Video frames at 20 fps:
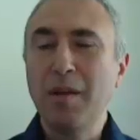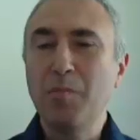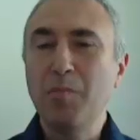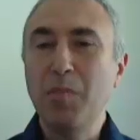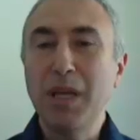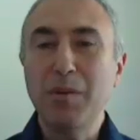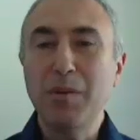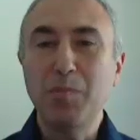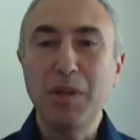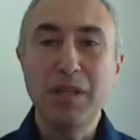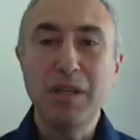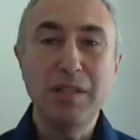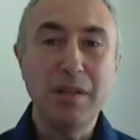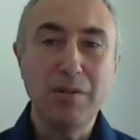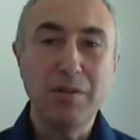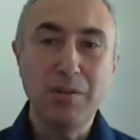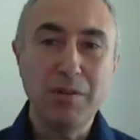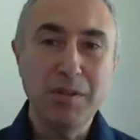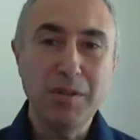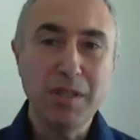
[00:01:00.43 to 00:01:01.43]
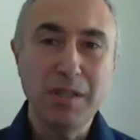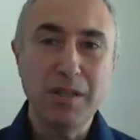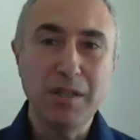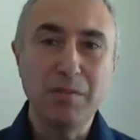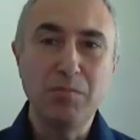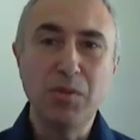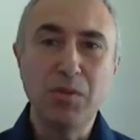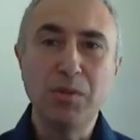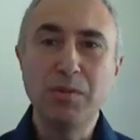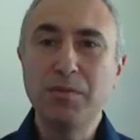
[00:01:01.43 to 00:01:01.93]
Black played a logical
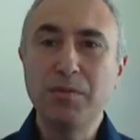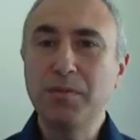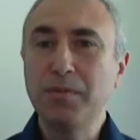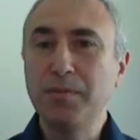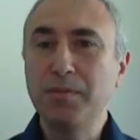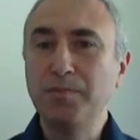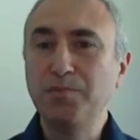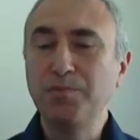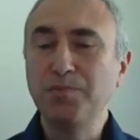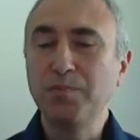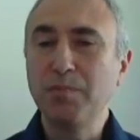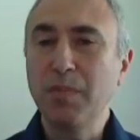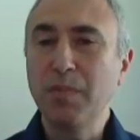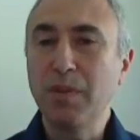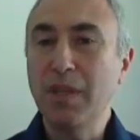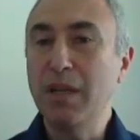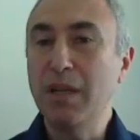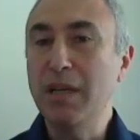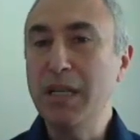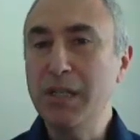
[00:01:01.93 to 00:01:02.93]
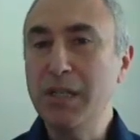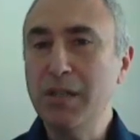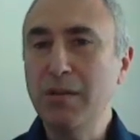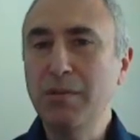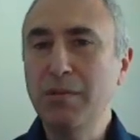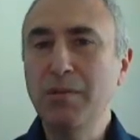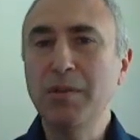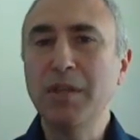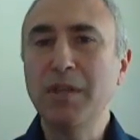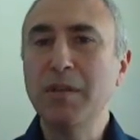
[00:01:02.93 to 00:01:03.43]
move, the natural
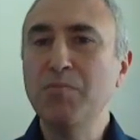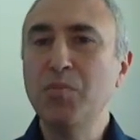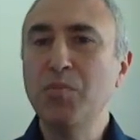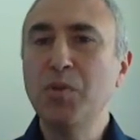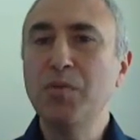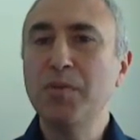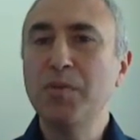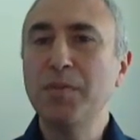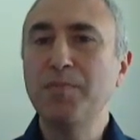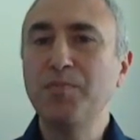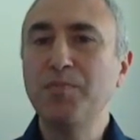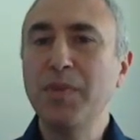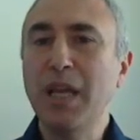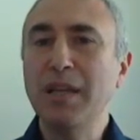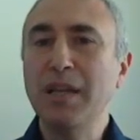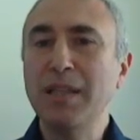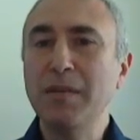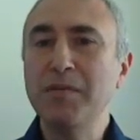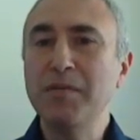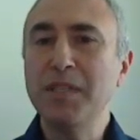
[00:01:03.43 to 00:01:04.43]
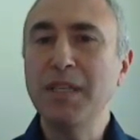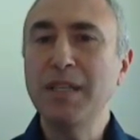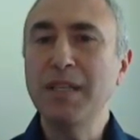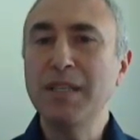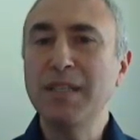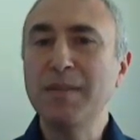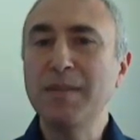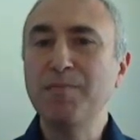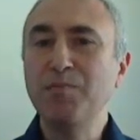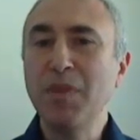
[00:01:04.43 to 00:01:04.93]
looking move, knight
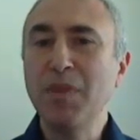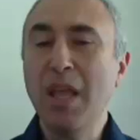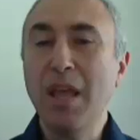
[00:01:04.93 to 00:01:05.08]
f6,